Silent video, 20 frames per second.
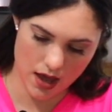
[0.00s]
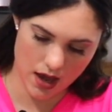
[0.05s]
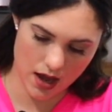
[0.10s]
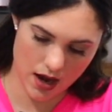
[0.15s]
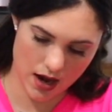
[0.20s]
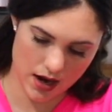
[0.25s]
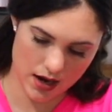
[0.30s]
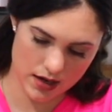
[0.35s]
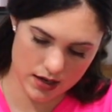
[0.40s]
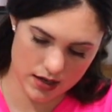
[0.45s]

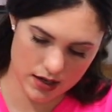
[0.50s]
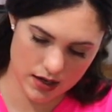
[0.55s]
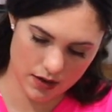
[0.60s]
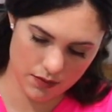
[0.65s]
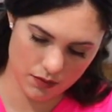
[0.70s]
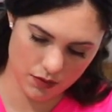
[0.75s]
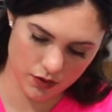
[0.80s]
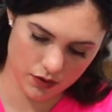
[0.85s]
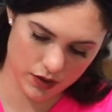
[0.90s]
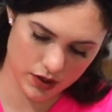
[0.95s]
And
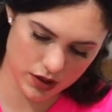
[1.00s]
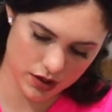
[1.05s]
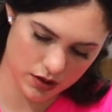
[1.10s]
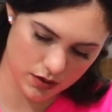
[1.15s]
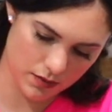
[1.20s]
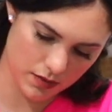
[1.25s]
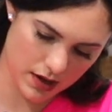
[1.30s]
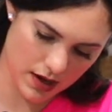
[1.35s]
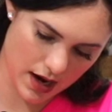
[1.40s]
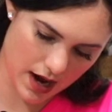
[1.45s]
I'm going
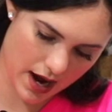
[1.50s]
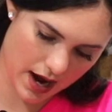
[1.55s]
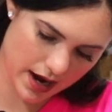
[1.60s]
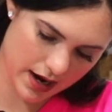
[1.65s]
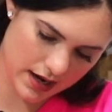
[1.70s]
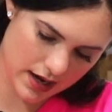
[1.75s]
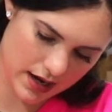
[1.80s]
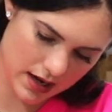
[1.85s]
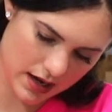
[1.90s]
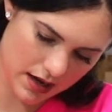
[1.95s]
to be
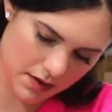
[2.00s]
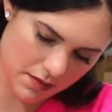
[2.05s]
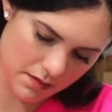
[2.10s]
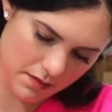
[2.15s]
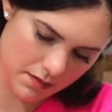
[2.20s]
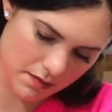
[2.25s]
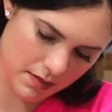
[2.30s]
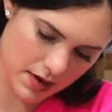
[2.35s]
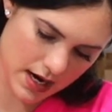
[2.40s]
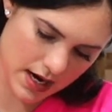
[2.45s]
adding
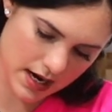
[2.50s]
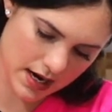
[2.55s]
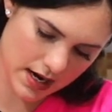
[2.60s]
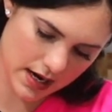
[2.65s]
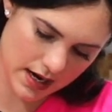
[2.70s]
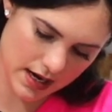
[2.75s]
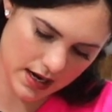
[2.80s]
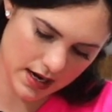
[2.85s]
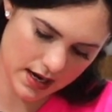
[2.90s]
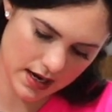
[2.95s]

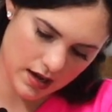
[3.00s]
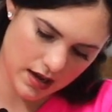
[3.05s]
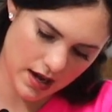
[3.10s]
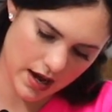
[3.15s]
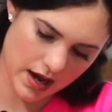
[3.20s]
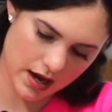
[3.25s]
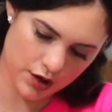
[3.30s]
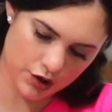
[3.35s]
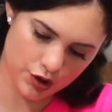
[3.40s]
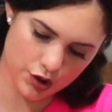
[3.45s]
my
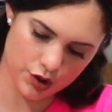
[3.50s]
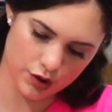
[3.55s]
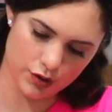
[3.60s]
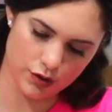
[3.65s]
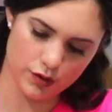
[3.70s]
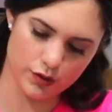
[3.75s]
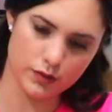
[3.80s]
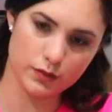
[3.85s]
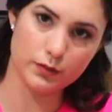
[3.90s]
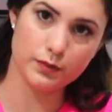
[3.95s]

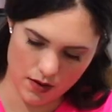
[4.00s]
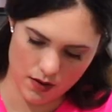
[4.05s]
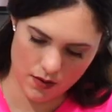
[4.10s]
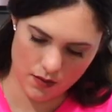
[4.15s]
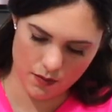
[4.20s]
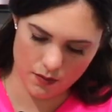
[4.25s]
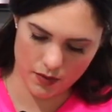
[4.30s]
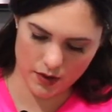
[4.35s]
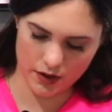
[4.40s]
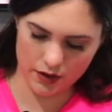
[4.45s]
cashew
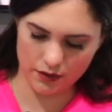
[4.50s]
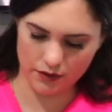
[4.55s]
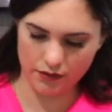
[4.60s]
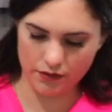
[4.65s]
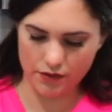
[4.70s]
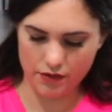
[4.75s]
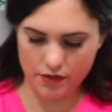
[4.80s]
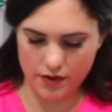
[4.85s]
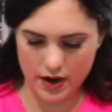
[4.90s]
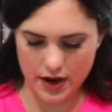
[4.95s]
butter
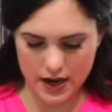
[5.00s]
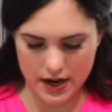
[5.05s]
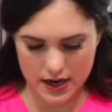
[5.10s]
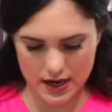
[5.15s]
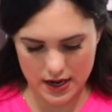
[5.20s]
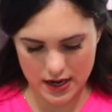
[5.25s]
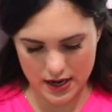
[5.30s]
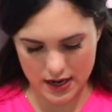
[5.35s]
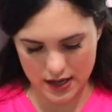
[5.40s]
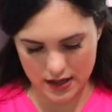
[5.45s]

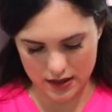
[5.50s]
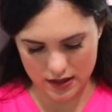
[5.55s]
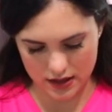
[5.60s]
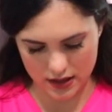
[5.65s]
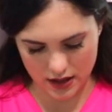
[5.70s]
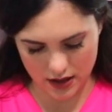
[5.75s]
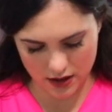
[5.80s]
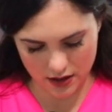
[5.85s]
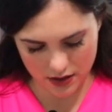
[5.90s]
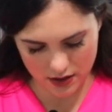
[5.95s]
right in
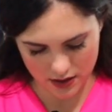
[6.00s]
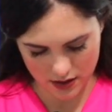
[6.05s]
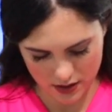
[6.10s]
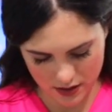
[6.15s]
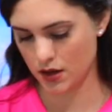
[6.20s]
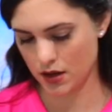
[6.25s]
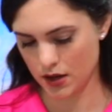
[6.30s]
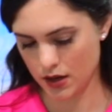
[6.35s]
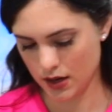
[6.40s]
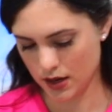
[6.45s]
there.
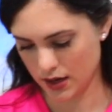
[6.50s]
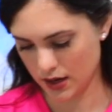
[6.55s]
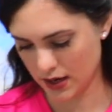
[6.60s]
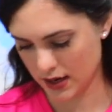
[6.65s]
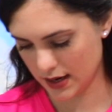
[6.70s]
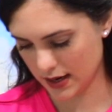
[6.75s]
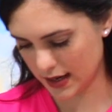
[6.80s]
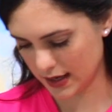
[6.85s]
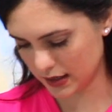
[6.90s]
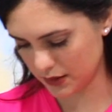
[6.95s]

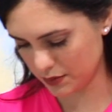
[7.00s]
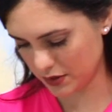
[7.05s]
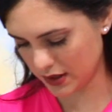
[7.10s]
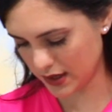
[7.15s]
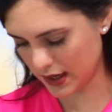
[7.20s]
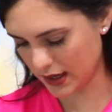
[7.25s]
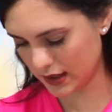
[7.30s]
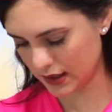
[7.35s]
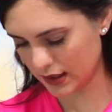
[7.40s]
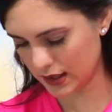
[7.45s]
Last but
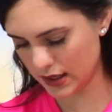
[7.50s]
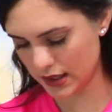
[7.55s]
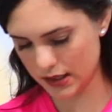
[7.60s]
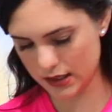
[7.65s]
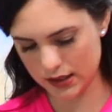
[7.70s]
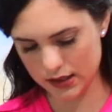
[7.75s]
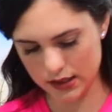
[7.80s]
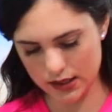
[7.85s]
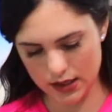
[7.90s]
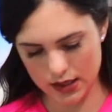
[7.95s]
not
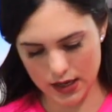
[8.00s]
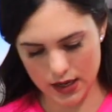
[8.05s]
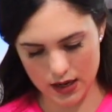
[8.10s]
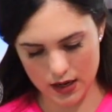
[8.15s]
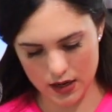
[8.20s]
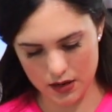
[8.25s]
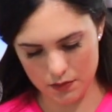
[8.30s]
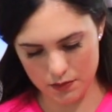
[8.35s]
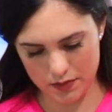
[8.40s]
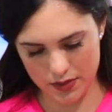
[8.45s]
least,
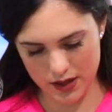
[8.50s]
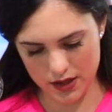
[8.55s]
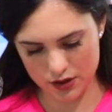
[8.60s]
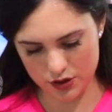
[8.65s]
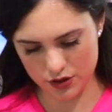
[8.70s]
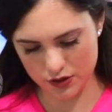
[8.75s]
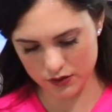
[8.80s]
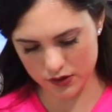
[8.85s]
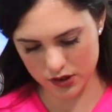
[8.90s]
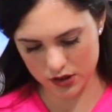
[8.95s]
a
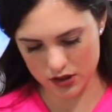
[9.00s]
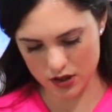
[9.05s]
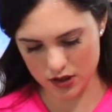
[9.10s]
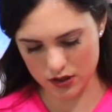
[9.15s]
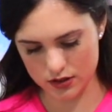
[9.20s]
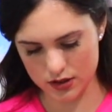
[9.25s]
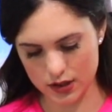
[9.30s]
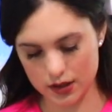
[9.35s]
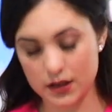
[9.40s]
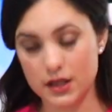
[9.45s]
pinch of
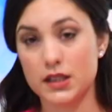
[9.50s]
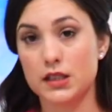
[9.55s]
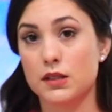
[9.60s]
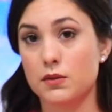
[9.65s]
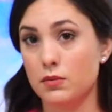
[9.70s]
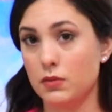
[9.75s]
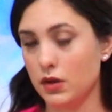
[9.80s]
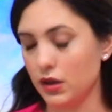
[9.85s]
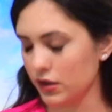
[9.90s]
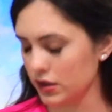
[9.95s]
salt, the
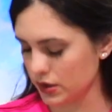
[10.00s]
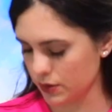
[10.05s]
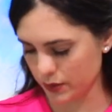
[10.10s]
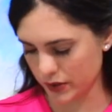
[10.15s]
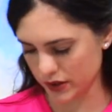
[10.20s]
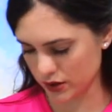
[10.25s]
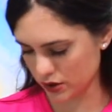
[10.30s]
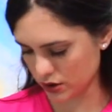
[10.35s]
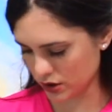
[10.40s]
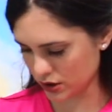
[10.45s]
smallest
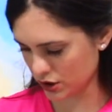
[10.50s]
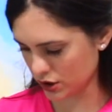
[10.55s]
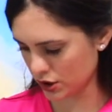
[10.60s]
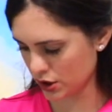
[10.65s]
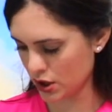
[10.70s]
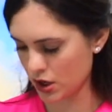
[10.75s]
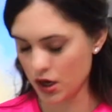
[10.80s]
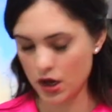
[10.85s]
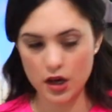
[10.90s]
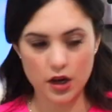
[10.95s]
pinch
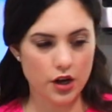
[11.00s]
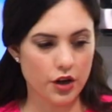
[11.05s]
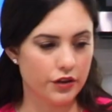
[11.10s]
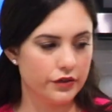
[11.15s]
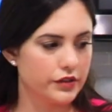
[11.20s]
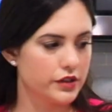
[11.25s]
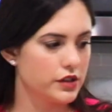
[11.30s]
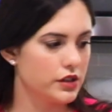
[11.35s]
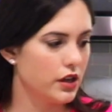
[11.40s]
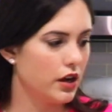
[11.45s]

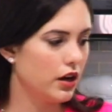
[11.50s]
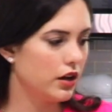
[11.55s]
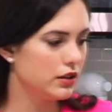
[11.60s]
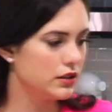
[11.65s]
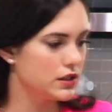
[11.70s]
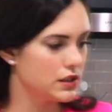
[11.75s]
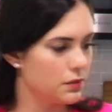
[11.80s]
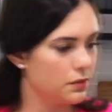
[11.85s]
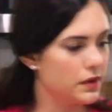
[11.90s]
of salt,